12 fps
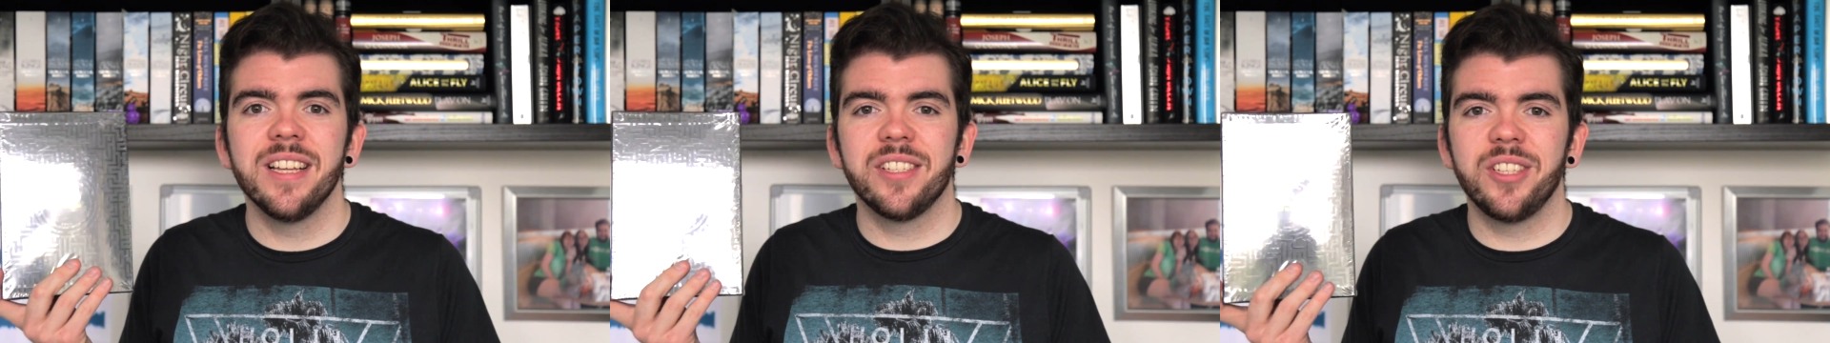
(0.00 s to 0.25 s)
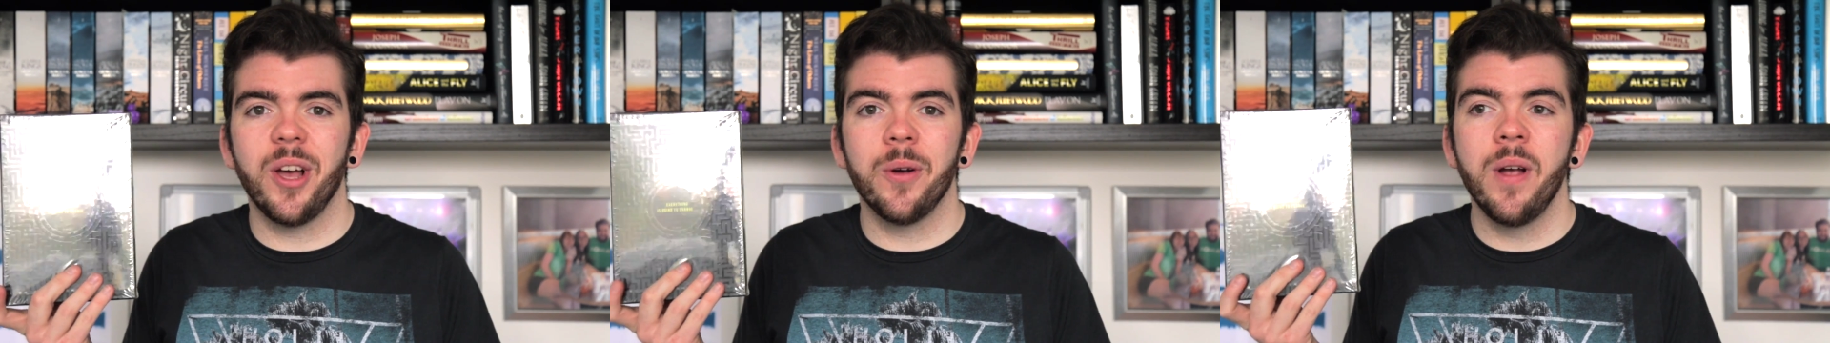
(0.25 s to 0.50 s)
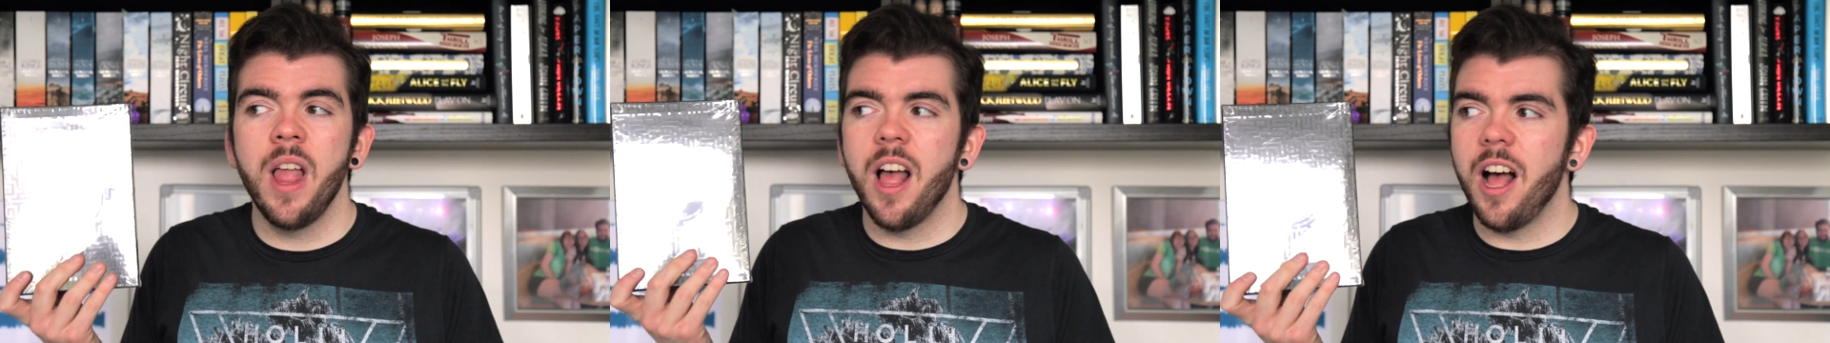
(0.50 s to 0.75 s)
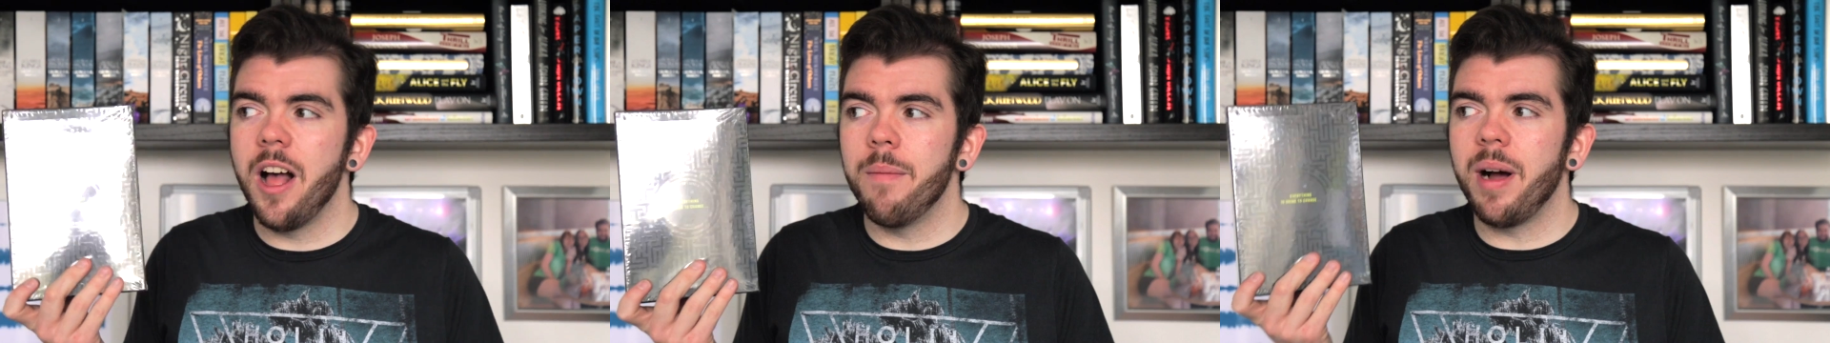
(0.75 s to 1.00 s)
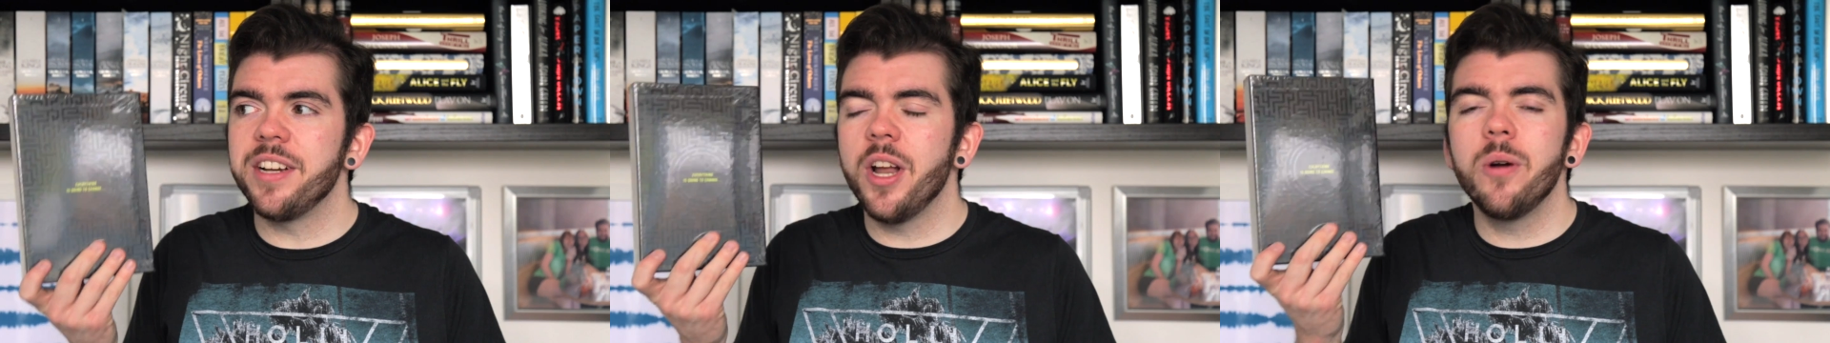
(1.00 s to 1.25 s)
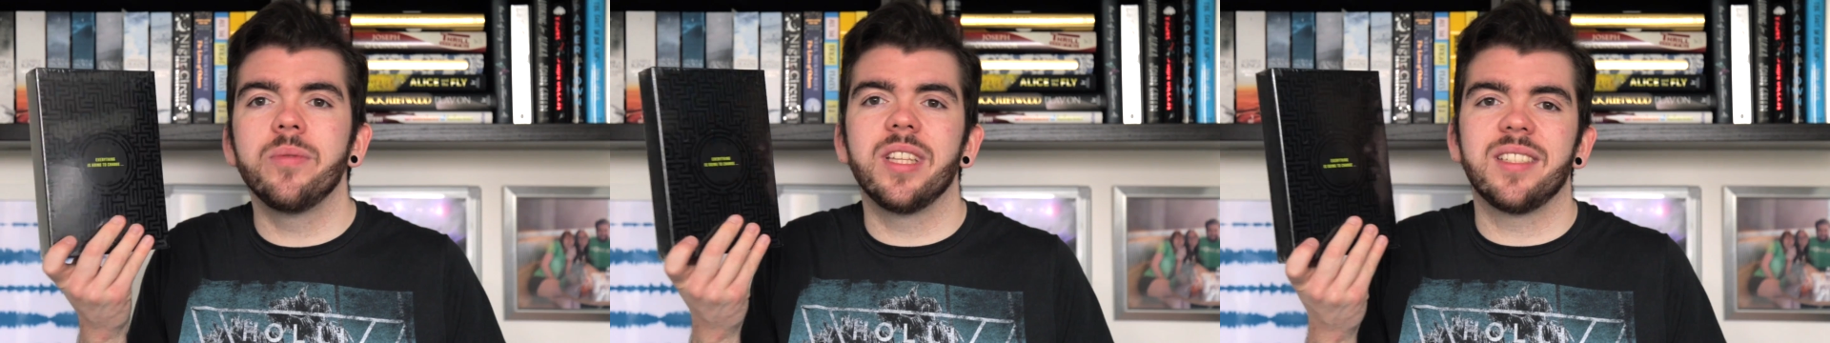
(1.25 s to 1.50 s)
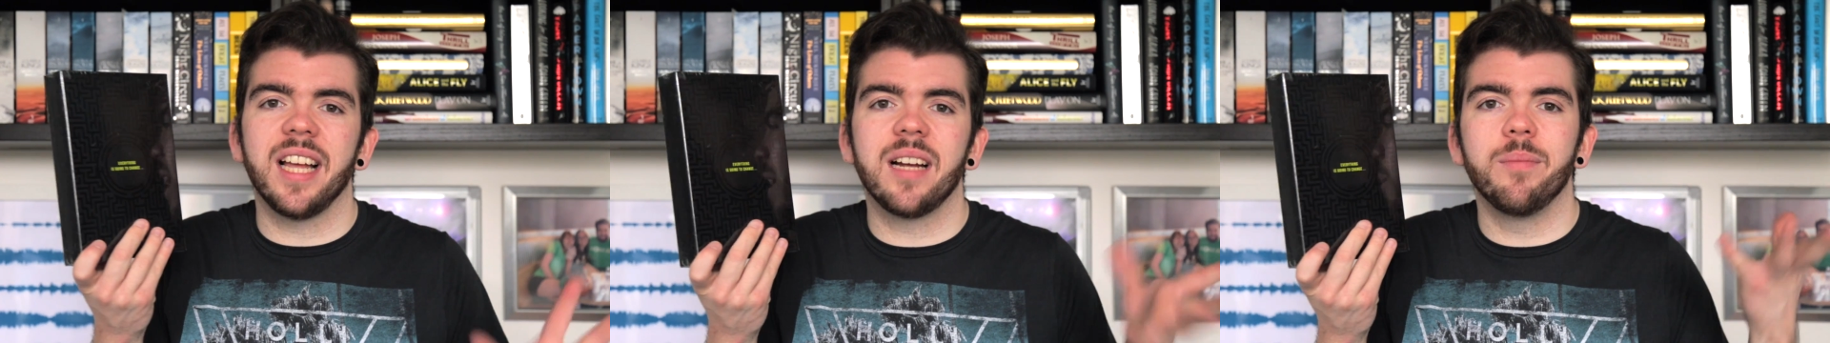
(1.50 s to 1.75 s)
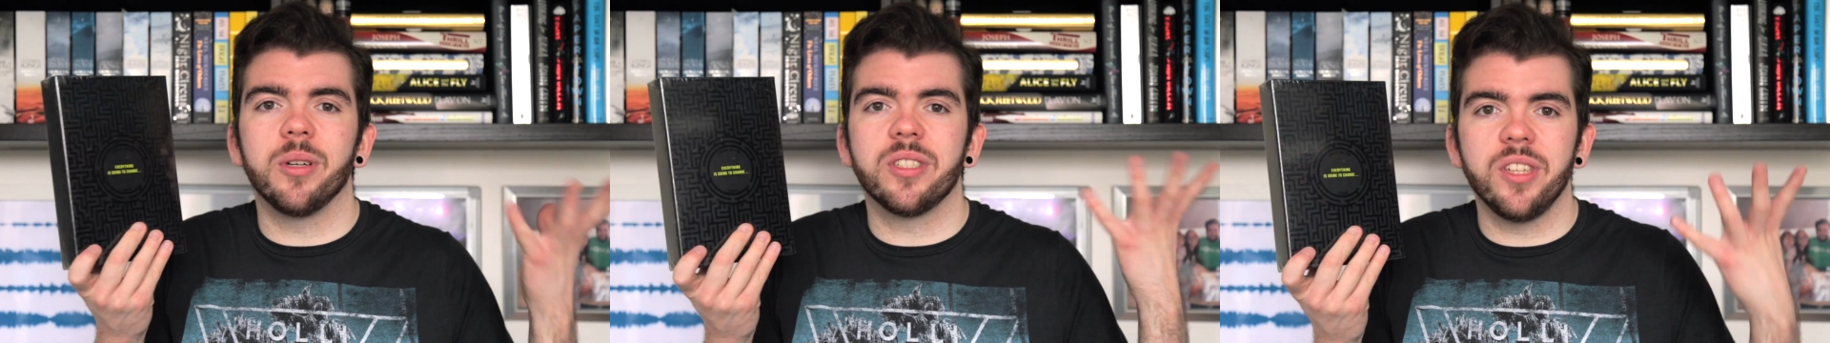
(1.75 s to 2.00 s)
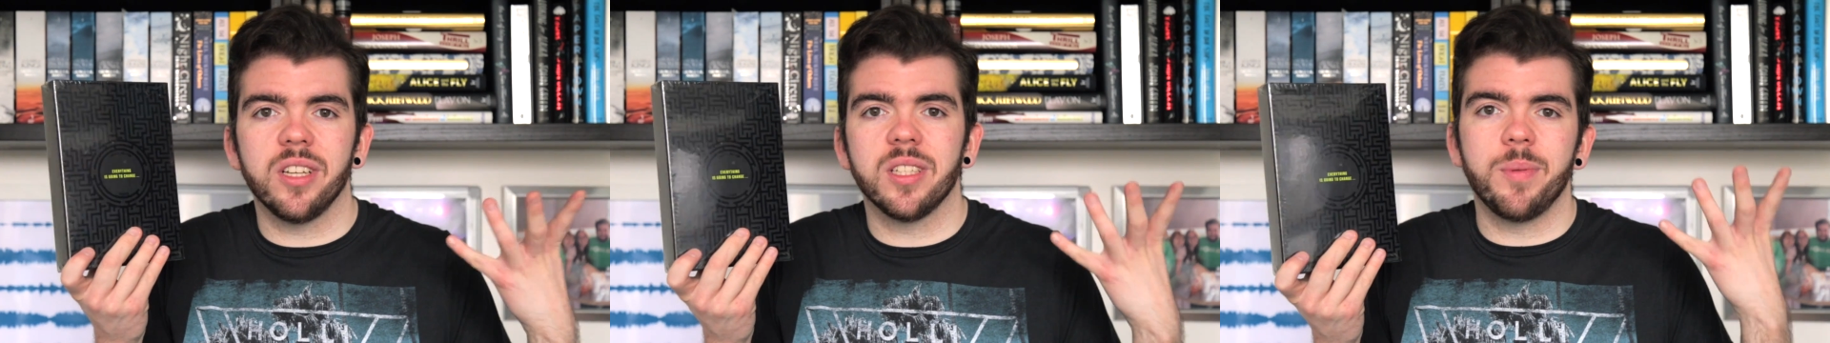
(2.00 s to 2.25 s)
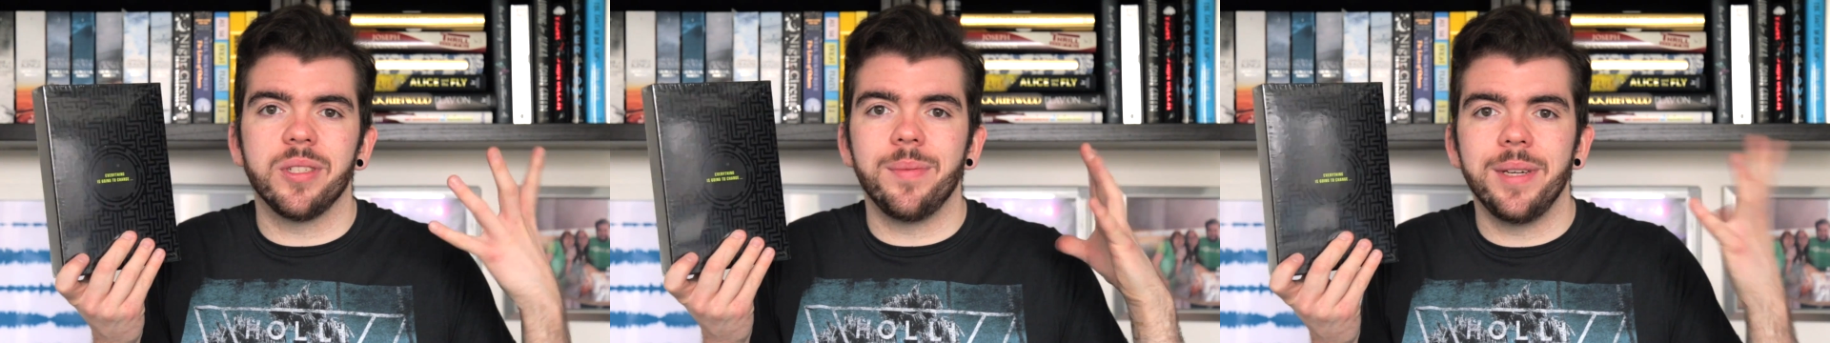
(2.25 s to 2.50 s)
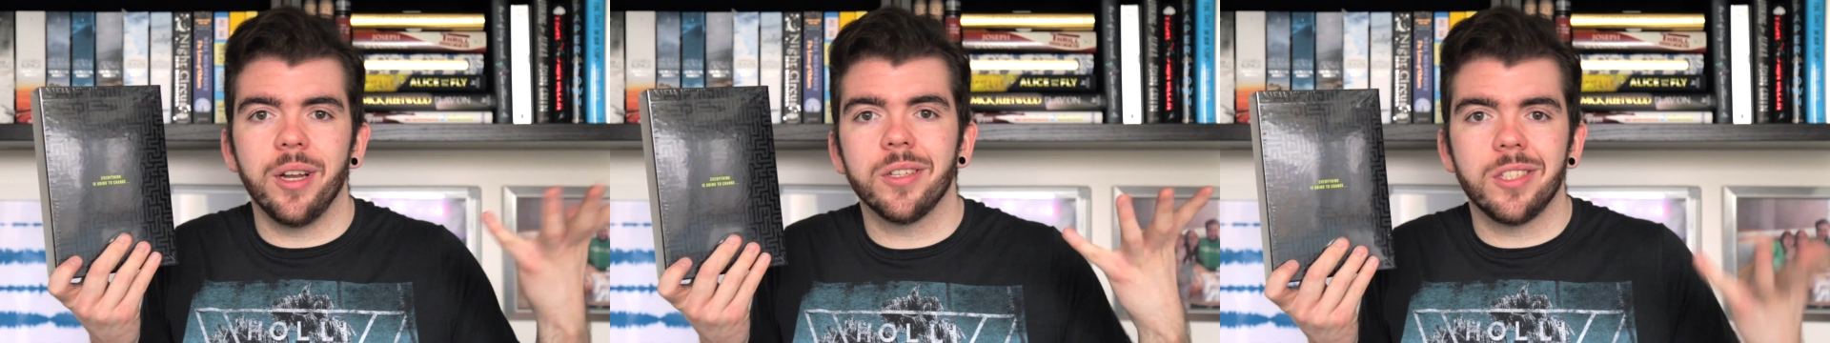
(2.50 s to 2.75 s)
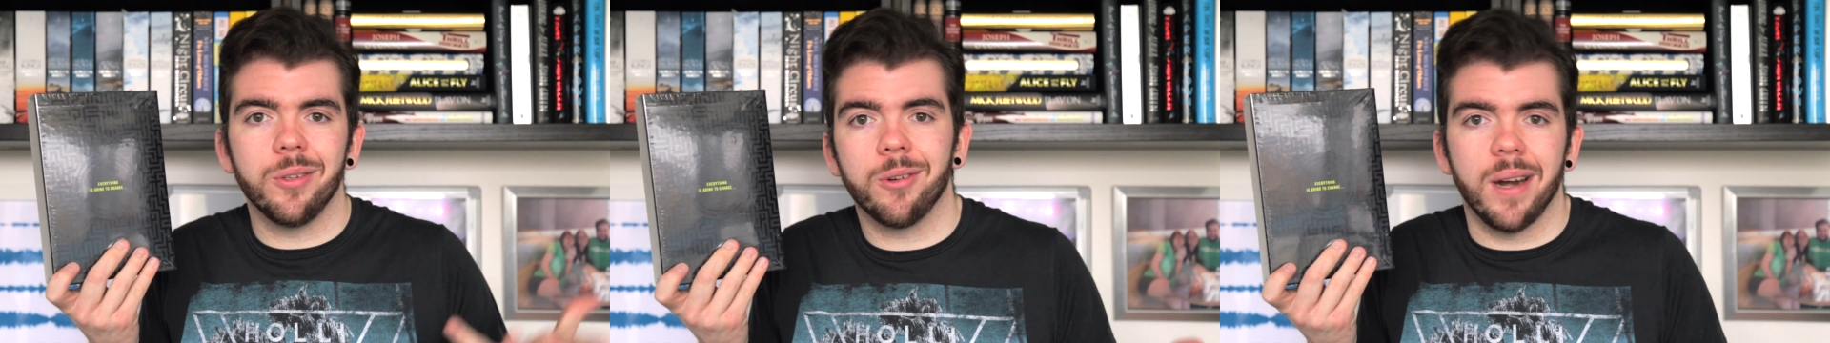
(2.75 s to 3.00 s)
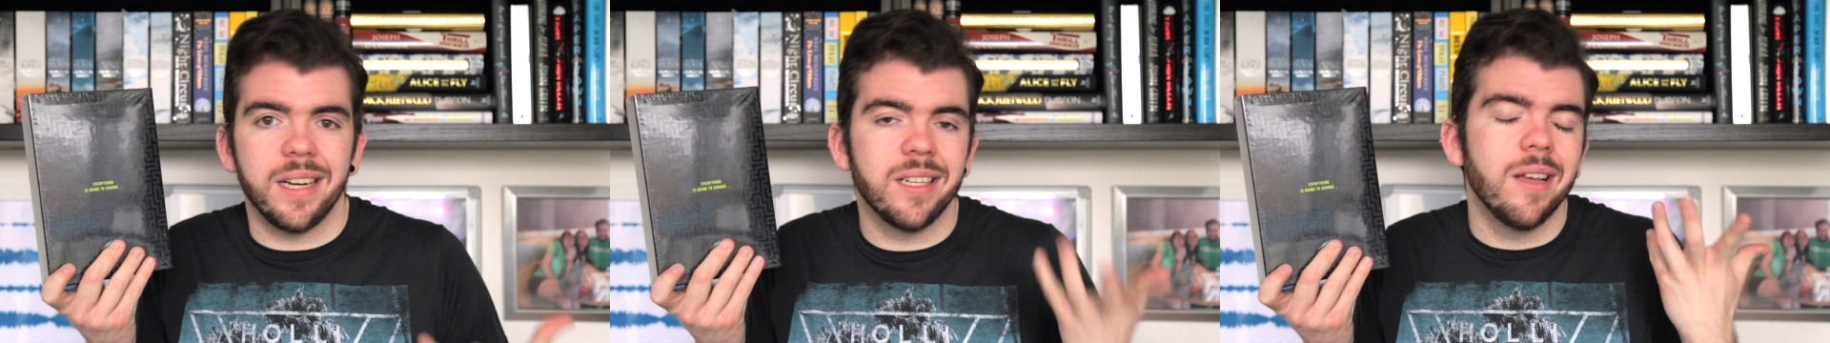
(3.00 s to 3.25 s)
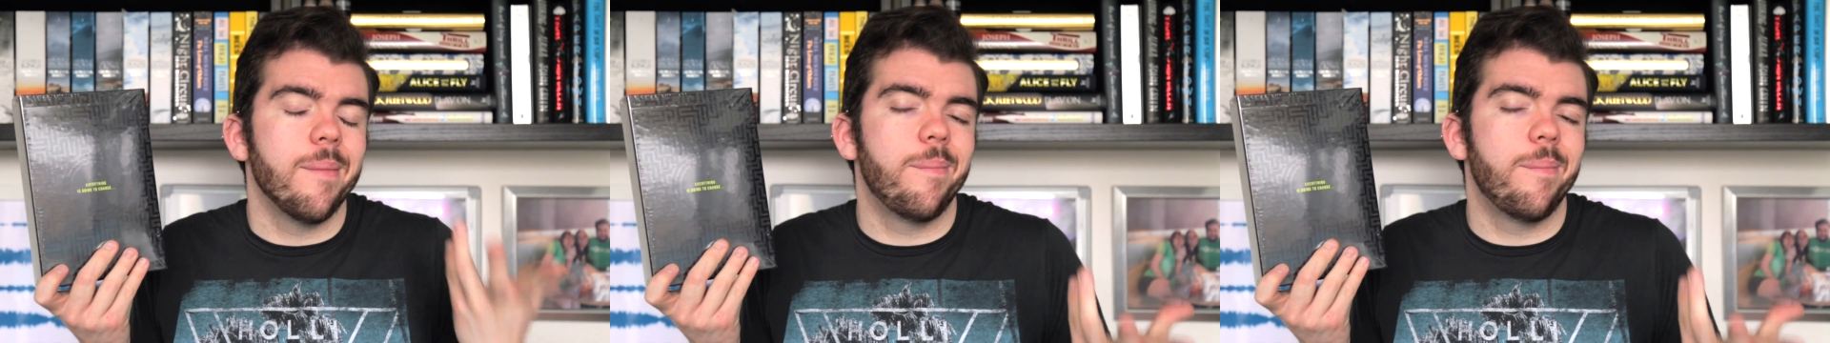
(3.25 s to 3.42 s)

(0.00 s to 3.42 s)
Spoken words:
So I know the second book's not supposed to be not so great,